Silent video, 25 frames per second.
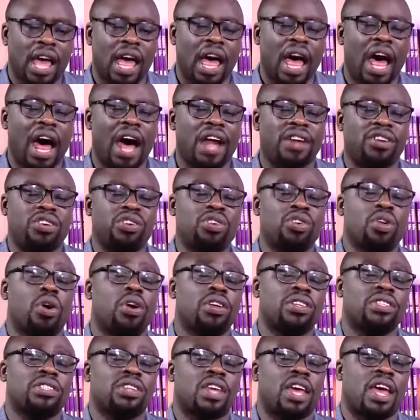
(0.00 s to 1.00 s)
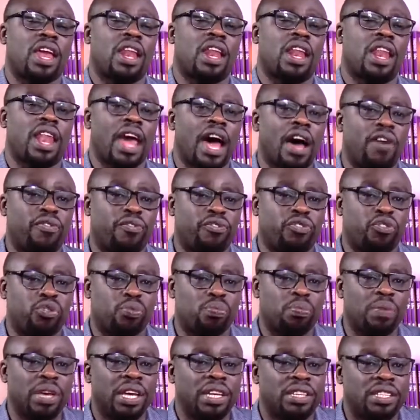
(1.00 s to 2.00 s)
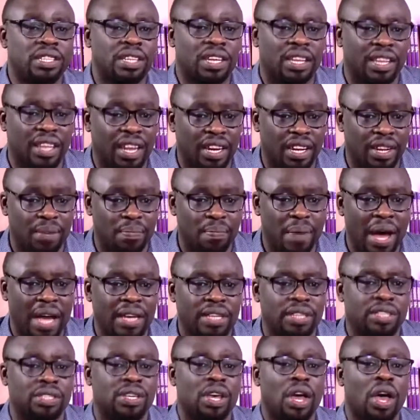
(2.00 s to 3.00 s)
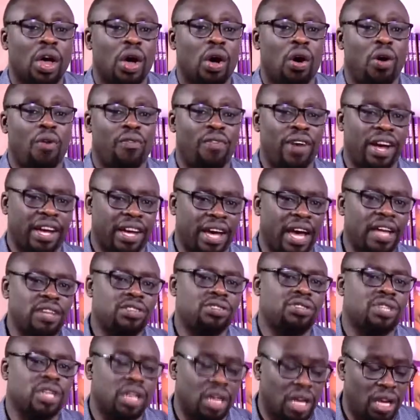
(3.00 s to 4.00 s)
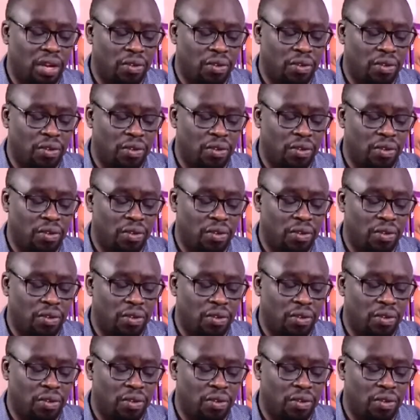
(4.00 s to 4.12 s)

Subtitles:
are not enough to meet the demands of a country. In